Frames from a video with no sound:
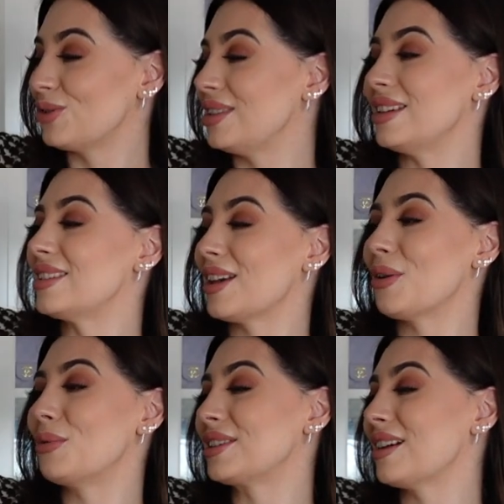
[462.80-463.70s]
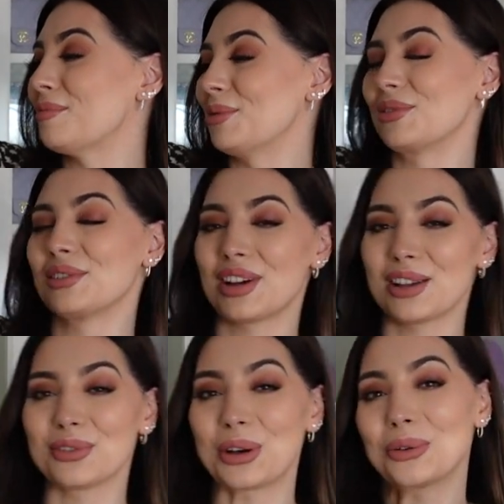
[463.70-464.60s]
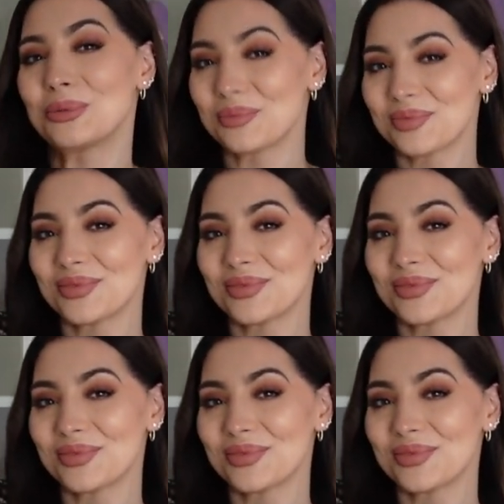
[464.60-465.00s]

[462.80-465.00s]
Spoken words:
to detail with Urban Revival.